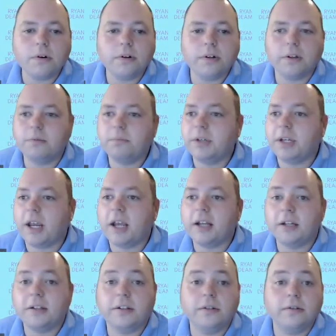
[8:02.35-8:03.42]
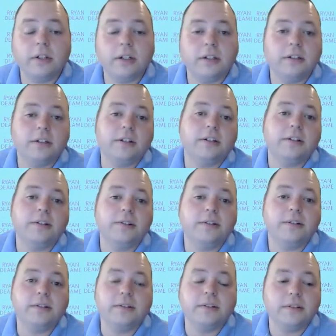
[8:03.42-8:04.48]
can be added to it,
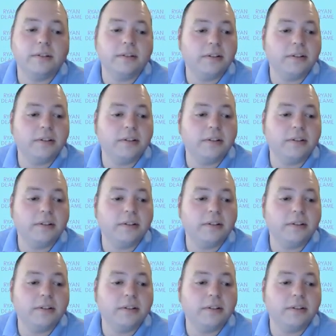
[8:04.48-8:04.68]
because